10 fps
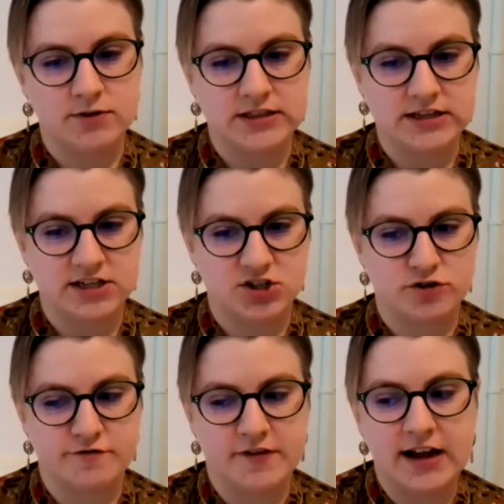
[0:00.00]
with the
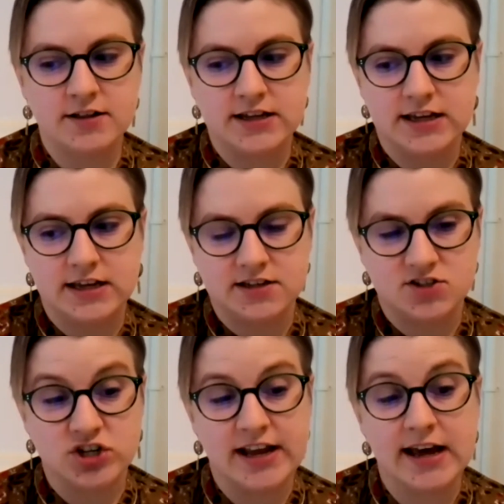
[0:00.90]
initial filing
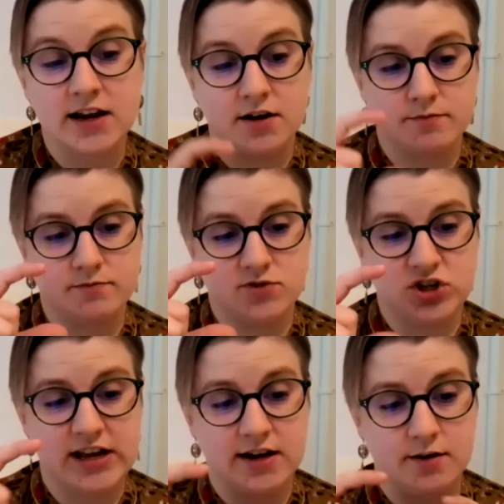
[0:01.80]
is she had
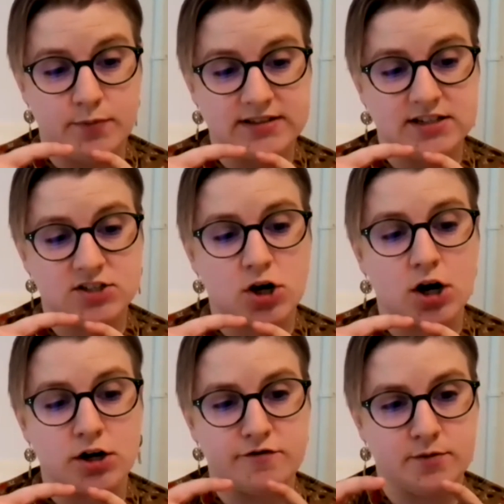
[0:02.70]
a business
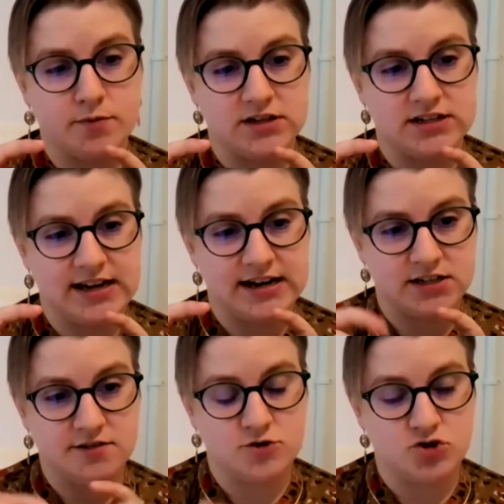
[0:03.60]
card from the
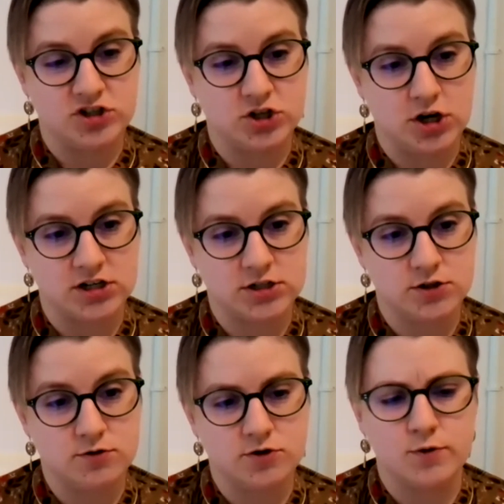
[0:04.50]
detective who she talked
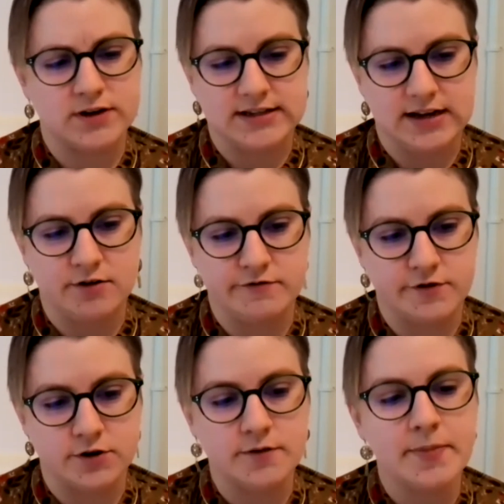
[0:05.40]
to, who wasn't
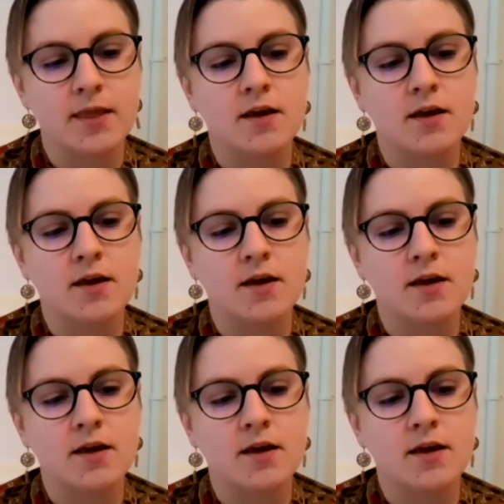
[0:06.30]
helpful.